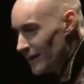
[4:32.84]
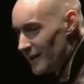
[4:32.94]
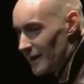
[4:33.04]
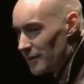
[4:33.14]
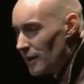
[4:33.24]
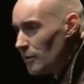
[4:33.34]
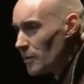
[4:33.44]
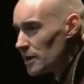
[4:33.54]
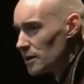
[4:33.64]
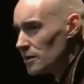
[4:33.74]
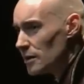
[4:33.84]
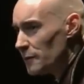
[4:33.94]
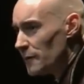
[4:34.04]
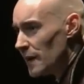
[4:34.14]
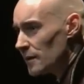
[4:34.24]
And I thought, how much could you
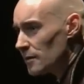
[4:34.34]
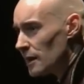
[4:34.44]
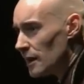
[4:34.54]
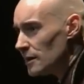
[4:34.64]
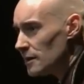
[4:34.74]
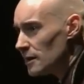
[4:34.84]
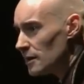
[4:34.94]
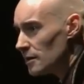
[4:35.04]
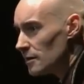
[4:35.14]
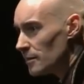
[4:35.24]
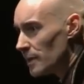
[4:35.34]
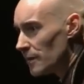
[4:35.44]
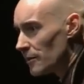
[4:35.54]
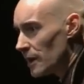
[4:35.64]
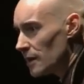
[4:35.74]
affect reality
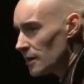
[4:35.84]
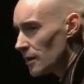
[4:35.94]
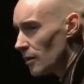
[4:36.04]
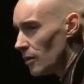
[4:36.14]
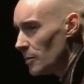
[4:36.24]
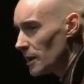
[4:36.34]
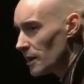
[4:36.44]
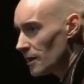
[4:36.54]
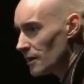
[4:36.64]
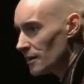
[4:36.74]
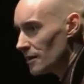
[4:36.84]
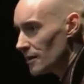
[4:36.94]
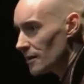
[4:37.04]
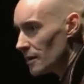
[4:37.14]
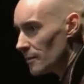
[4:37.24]
by writing a comic
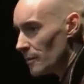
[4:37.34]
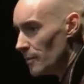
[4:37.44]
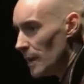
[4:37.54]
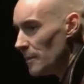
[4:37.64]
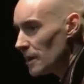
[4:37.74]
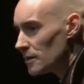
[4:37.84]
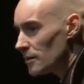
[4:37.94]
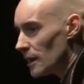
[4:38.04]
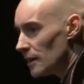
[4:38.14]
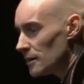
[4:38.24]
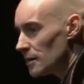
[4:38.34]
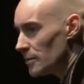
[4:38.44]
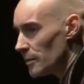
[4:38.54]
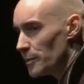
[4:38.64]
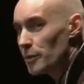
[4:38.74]
that mimicked reality
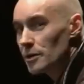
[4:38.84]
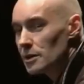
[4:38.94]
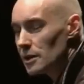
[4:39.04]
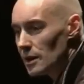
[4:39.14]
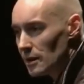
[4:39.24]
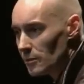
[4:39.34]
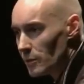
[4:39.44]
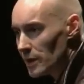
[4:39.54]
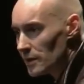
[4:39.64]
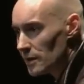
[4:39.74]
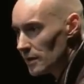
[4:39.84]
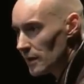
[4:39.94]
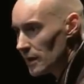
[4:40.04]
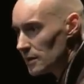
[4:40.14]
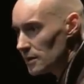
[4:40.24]
but pushed it in weird
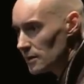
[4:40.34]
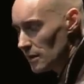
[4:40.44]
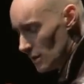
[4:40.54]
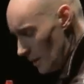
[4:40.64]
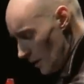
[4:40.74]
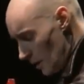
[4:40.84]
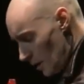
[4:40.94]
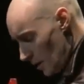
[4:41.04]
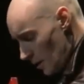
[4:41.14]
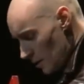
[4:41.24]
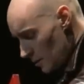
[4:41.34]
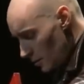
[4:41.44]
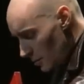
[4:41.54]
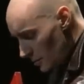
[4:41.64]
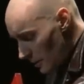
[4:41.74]
directions?
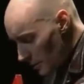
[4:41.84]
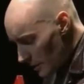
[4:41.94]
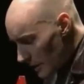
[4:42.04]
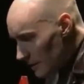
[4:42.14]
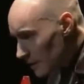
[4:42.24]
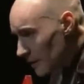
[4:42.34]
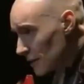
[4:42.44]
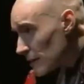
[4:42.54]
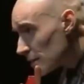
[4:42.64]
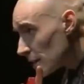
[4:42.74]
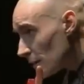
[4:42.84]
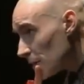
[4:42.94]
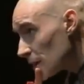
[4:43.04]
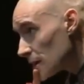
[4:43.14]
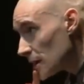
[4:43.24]
So around about
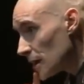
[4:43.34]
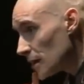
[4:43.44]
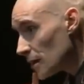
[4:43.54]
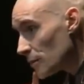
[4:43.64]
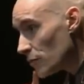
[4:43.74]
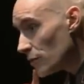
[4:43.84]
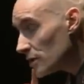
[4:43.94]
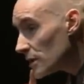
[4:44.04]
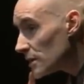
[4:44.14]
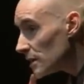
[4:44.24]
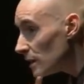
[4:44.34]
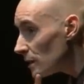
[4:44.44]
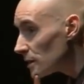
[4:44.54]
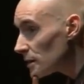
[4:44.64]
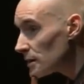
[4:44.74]
1997, I decided I would really
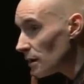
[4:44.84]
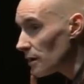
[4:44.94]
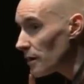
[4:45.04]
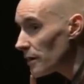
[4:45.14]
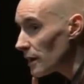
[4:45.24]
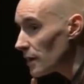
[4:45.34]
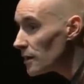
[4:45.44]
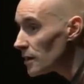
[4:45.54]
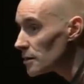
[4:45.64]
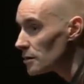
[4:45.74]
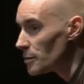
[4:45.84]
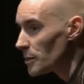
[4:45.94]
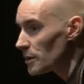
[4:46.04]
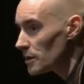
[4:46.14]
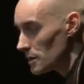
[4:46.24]
seriously turn the thing into a
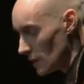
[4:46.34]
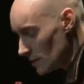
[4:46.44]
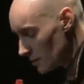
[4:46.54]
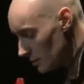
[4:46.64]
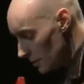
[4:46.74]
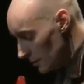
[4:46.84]
super sigil.